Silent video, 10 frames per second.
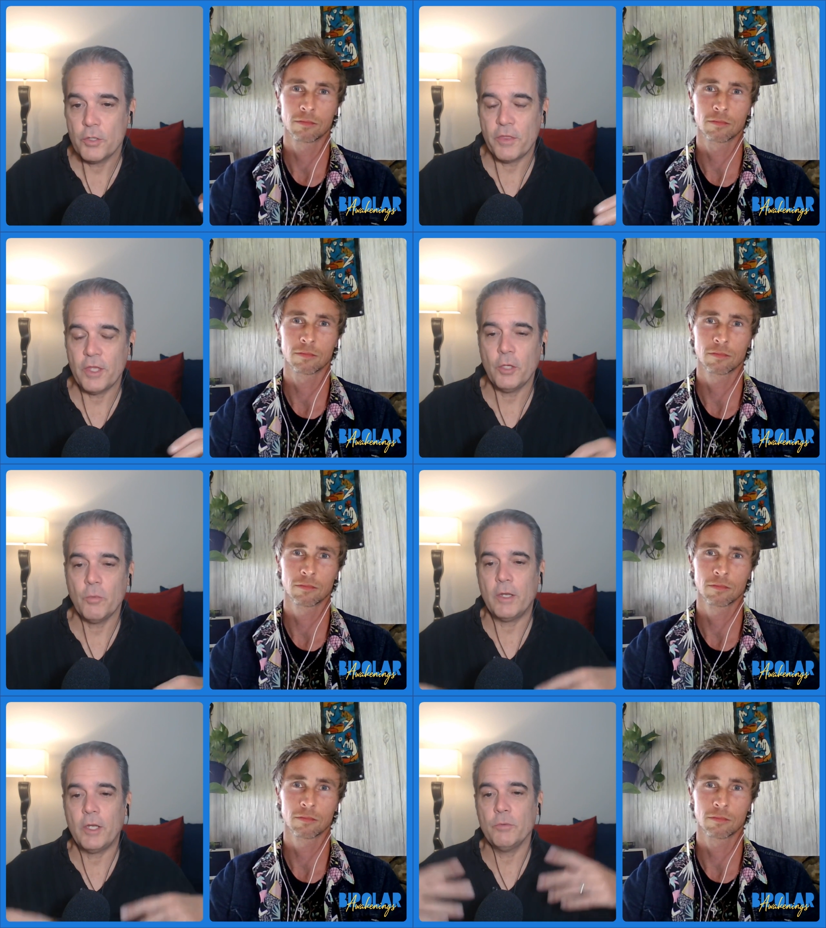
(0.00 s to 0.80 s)
Speaker 1: think you
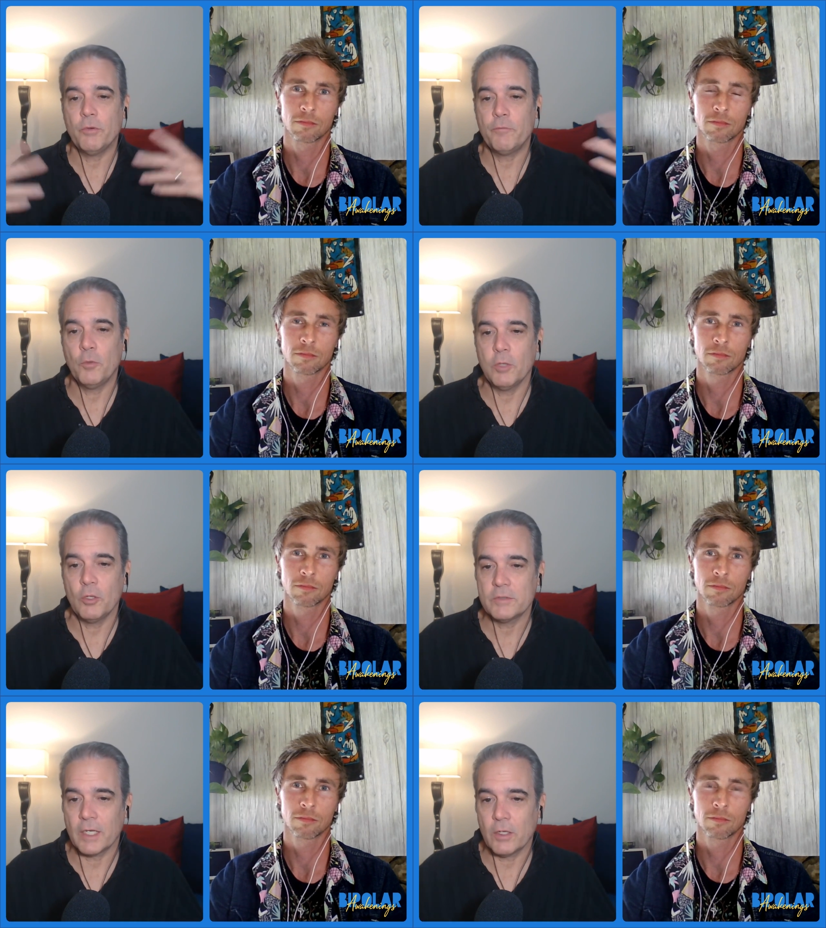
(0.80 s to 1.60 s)
went into a full
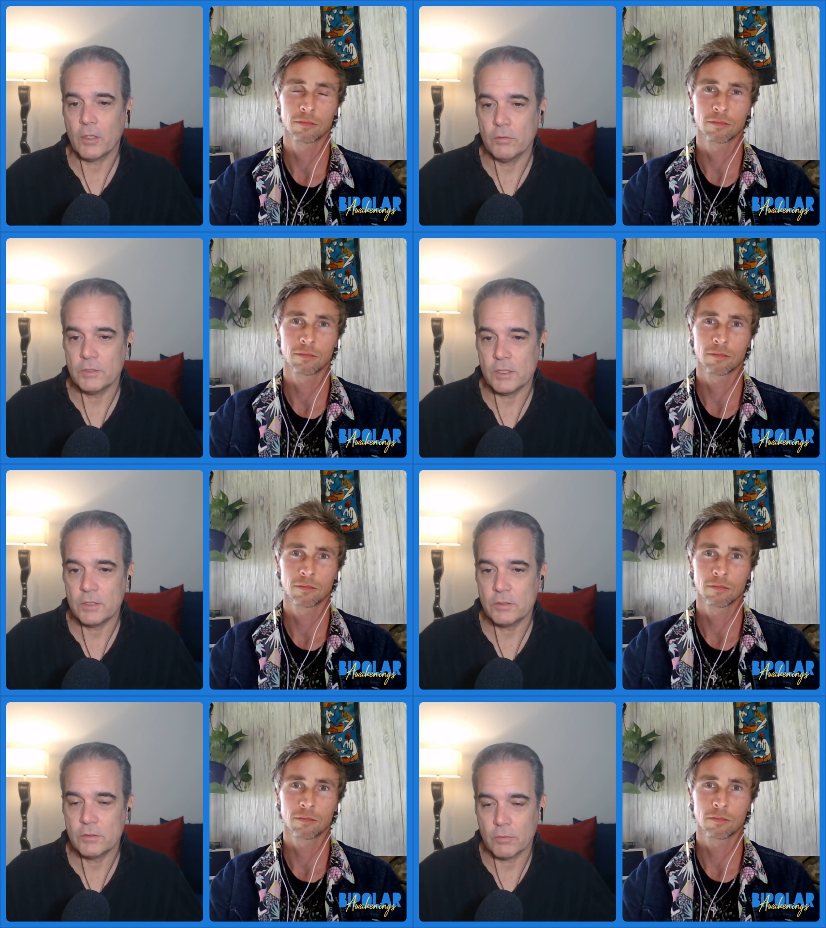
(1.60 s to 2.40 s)
blown
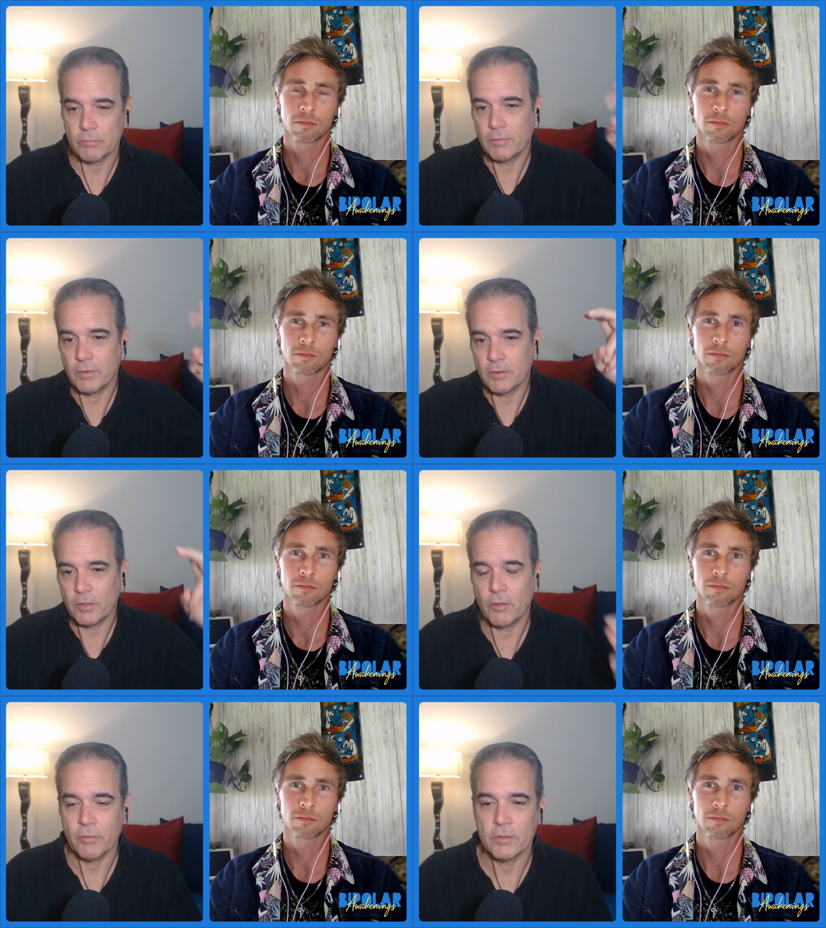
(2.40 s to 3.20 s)
psychosis, or you
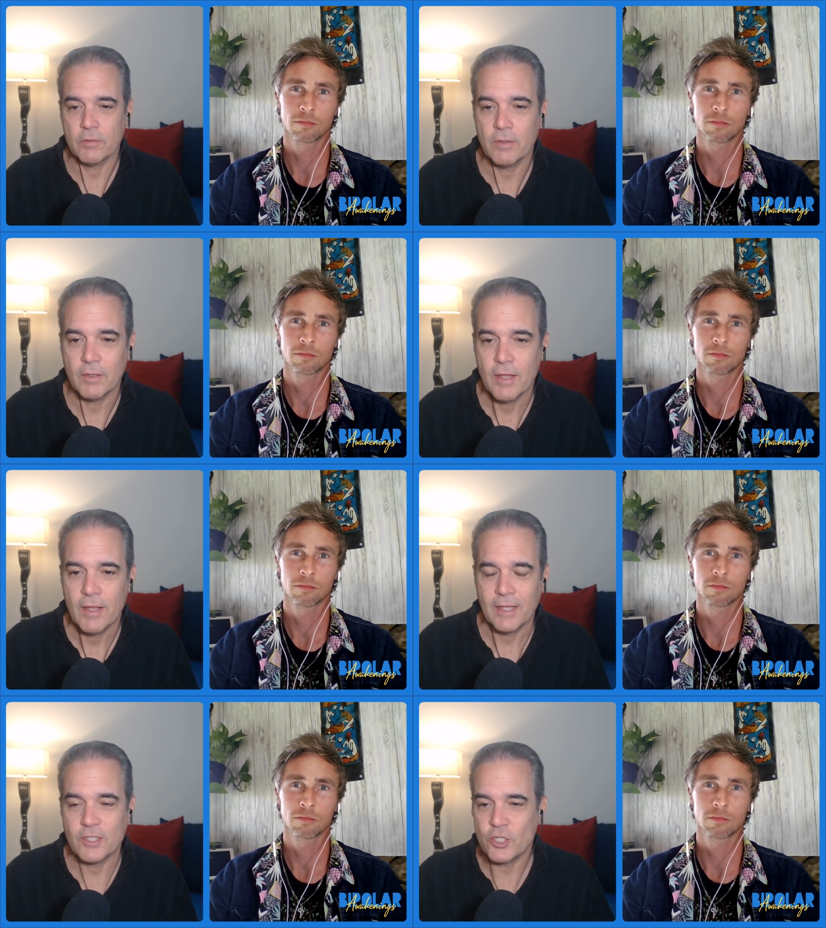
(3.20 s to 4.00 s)
know, the, the,
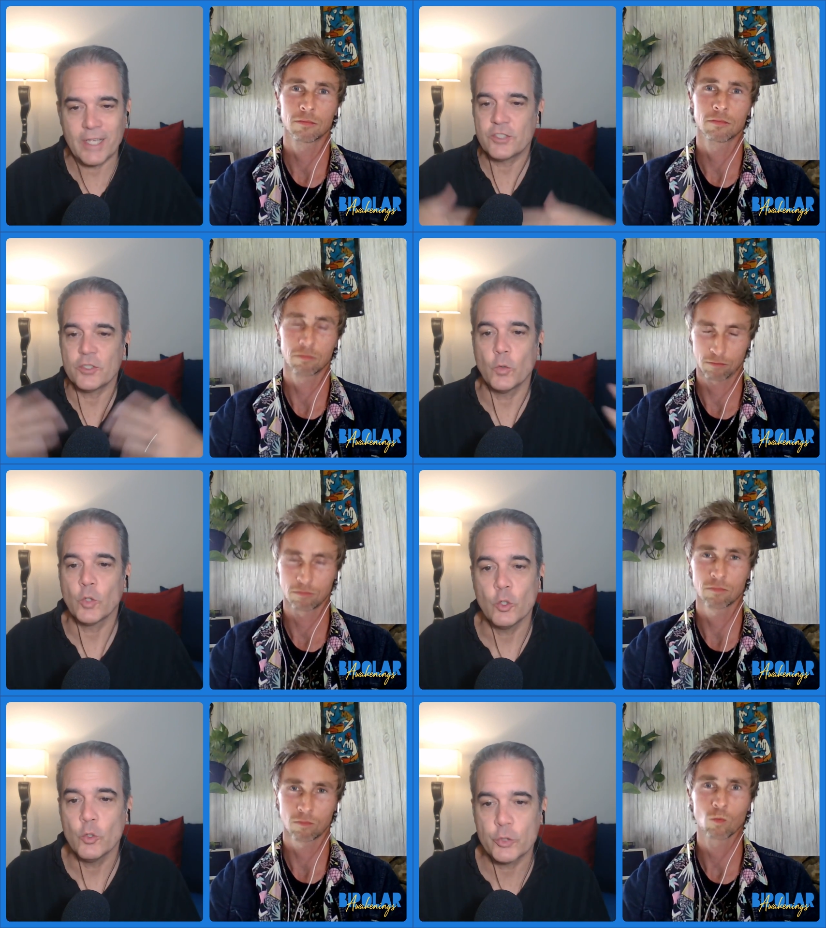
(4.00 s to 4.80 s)
like did you get so
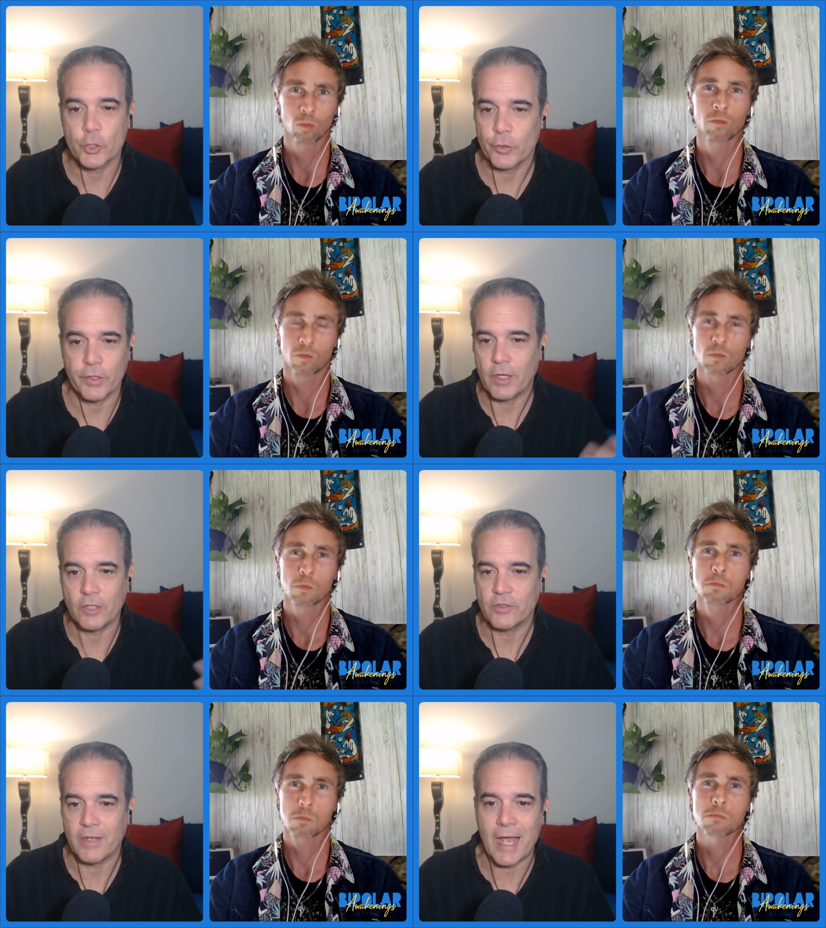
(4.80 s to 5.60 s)
delusional you
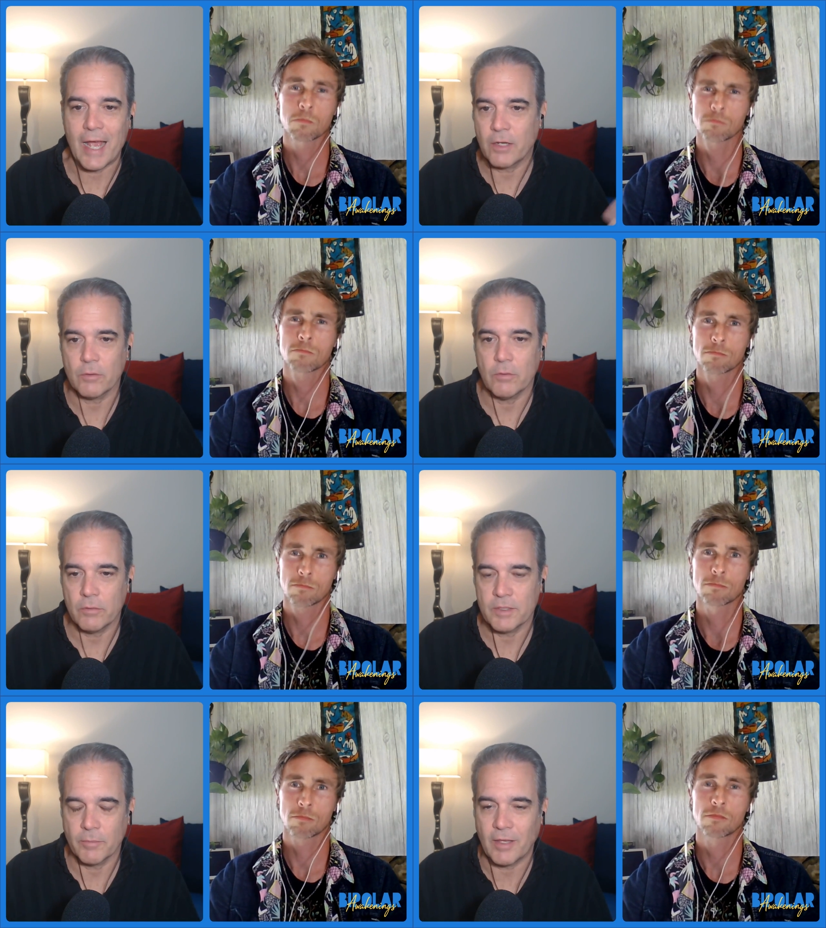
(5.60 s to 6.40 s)
thought you died, or, or
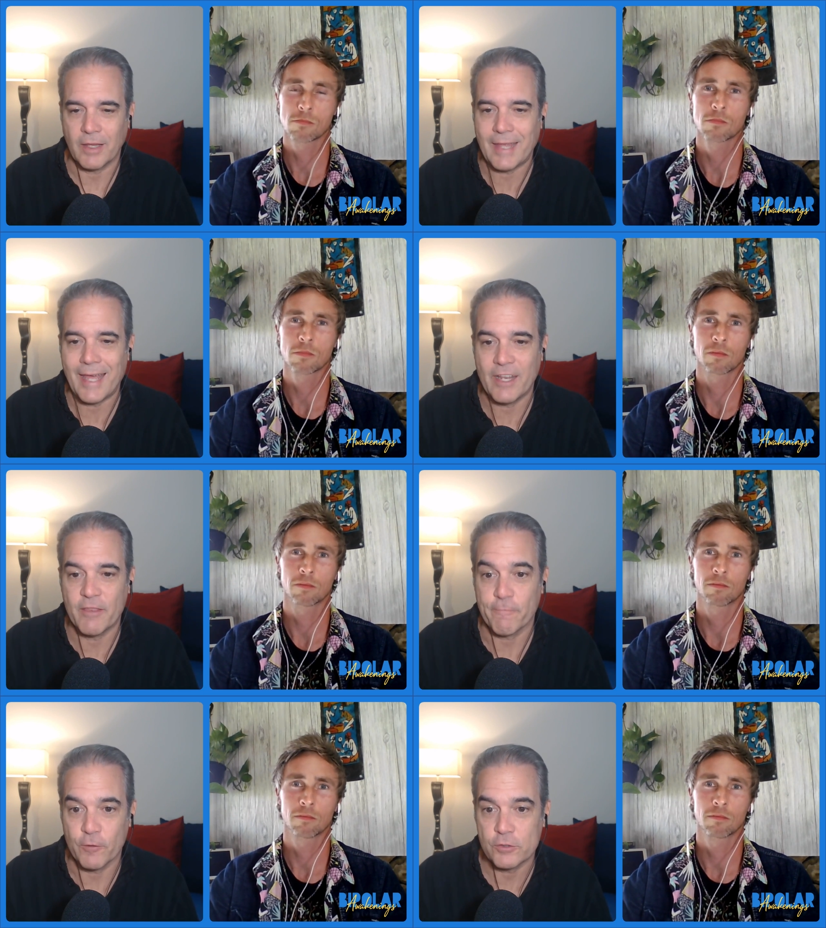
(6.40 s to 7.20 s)
something like that in the
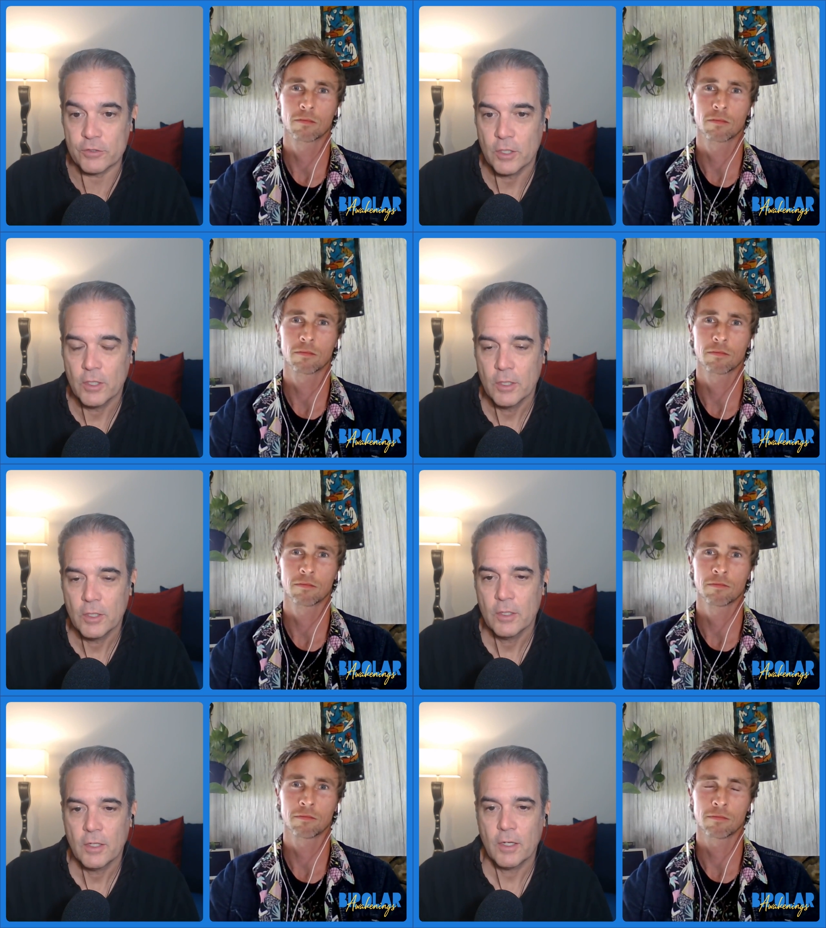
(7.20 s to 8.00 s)
first
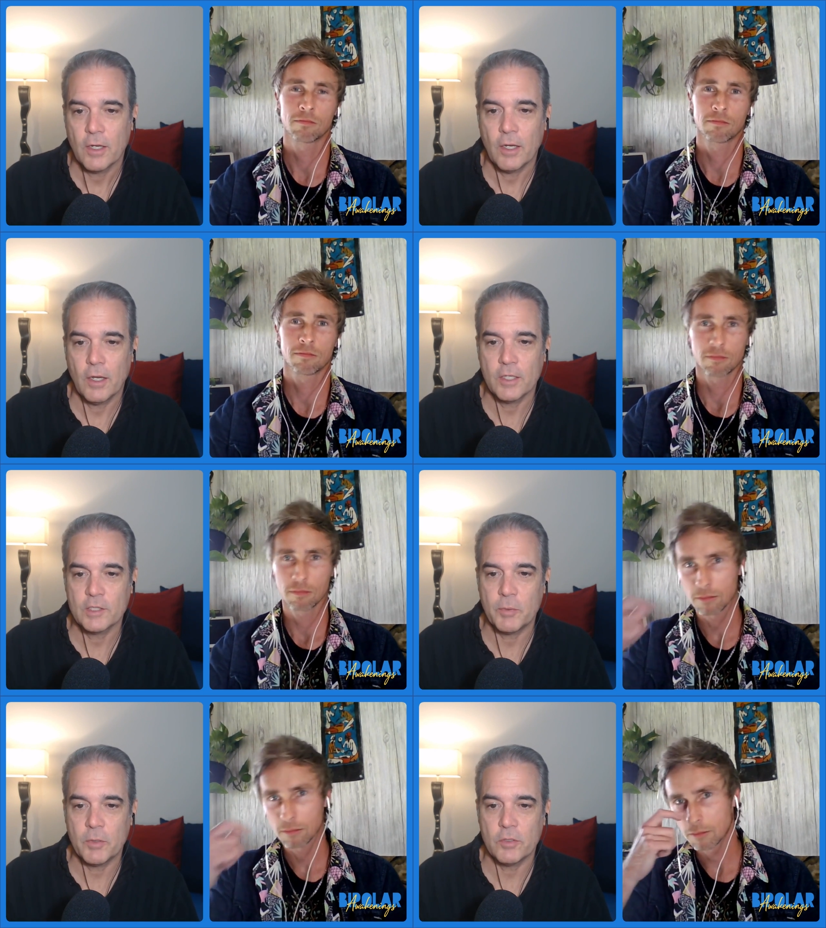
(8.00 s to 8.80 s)
uh,
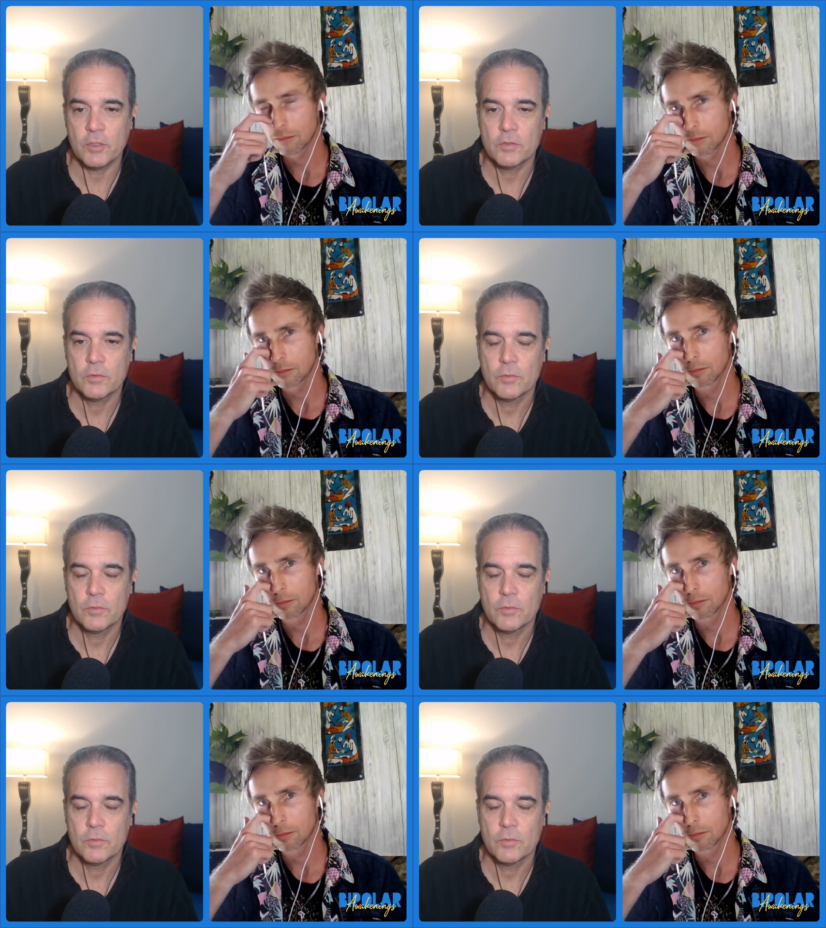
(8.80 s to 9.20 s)
experience?